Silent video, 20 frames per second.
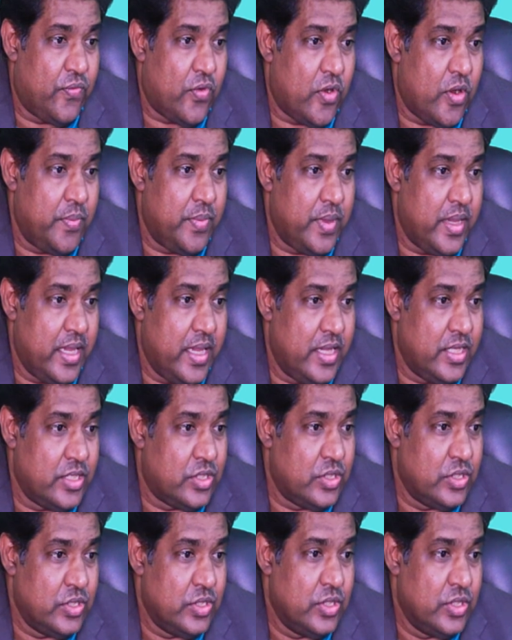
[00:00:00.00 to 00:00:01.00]
form
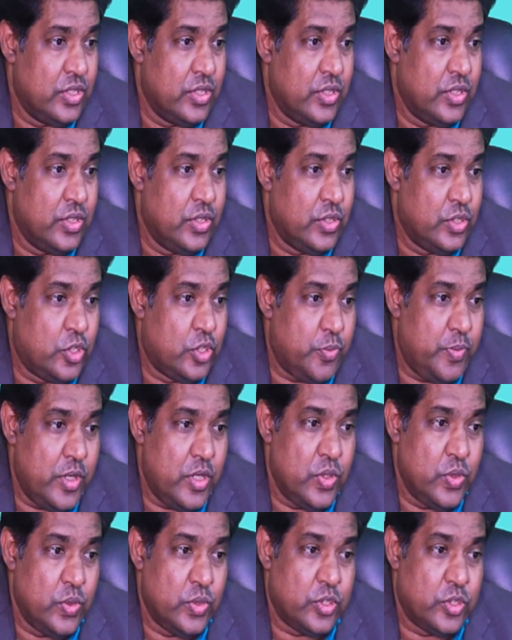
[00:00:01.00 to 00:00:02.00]
is to be
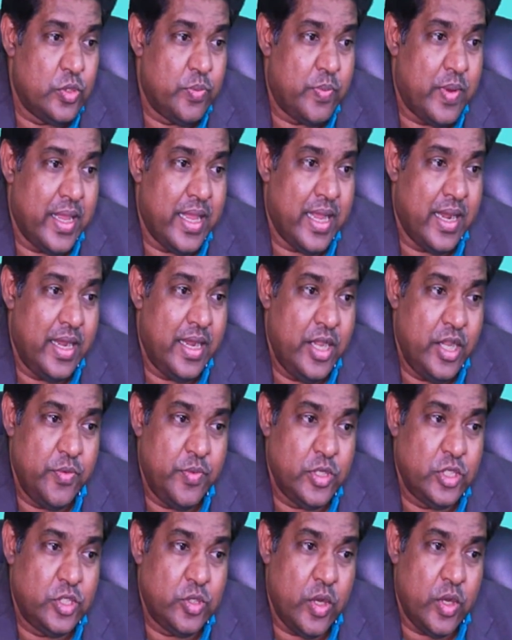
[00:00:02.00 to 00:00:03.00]
used by an
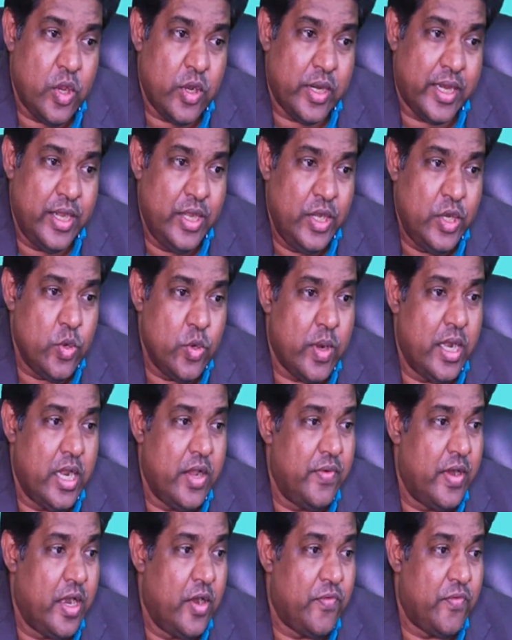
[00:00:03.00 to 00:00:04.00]
individual or Hindu
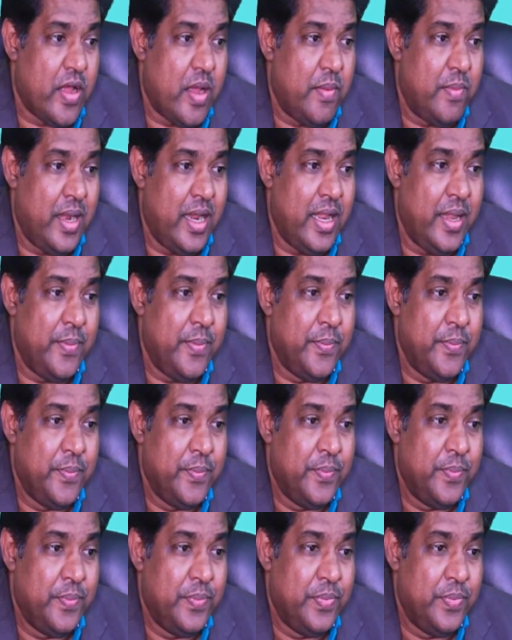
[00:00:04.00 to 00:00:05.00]
undivided family
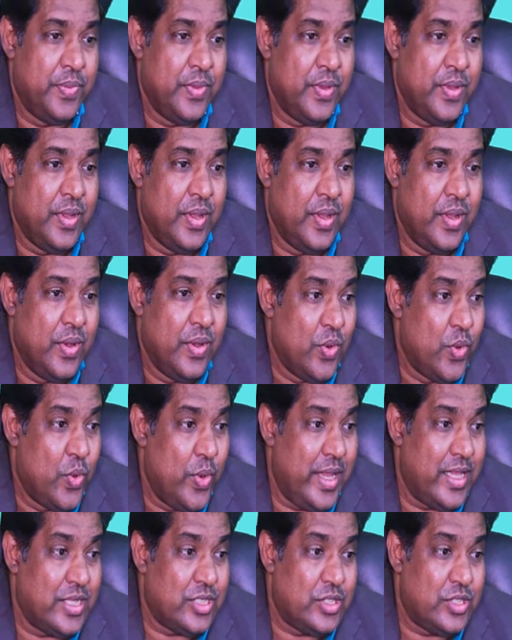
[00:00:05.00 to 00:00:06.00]
who
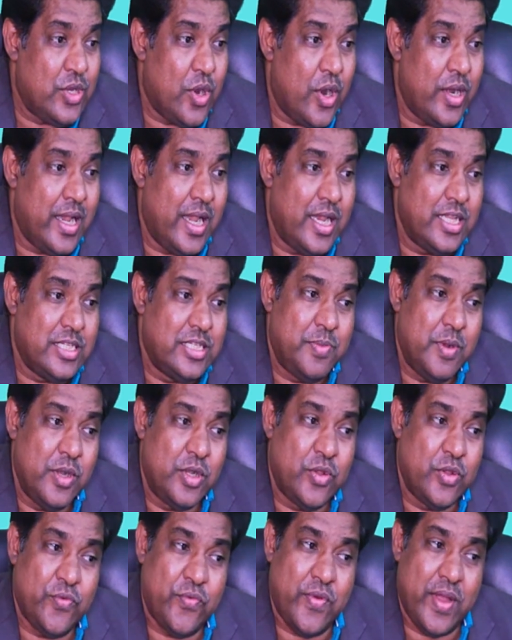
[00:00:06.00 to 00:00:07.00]
is not eligible
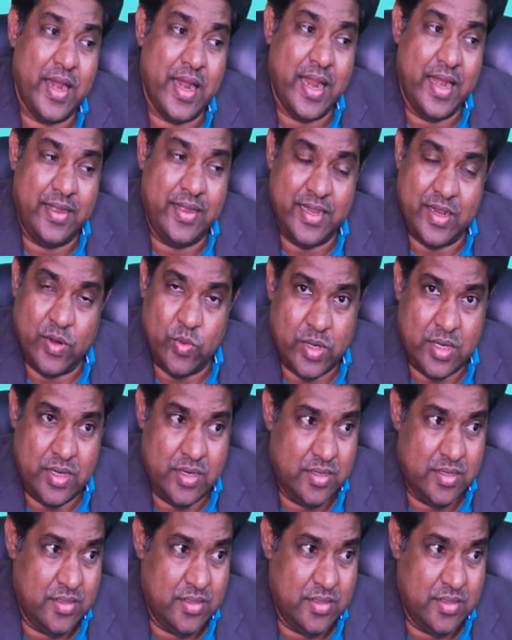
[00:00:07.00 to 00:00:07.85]
to file ITR1